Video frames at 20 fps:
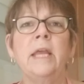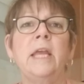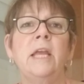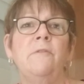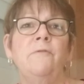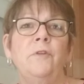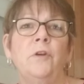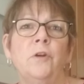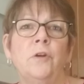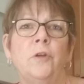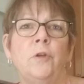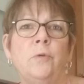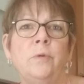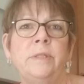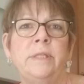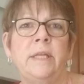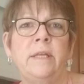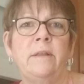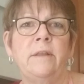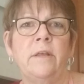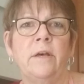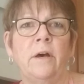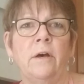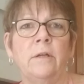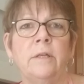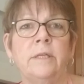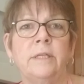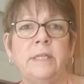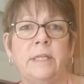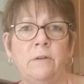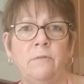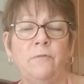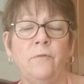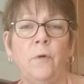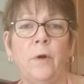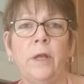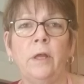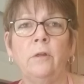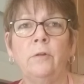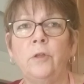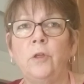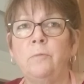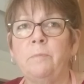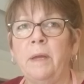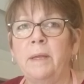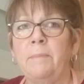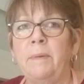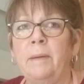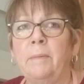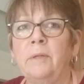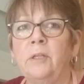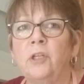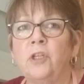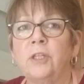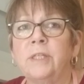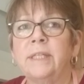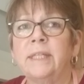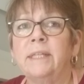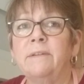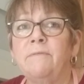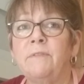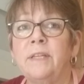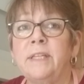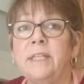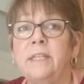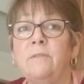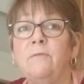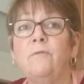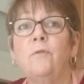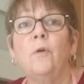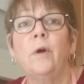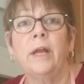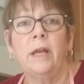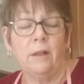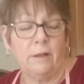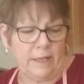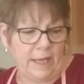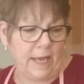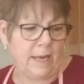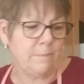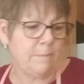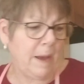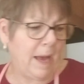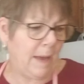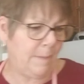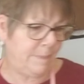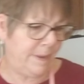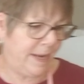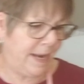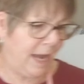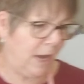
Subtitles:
If you're using the tin foil, you might be able to just lift the tin foil and pop it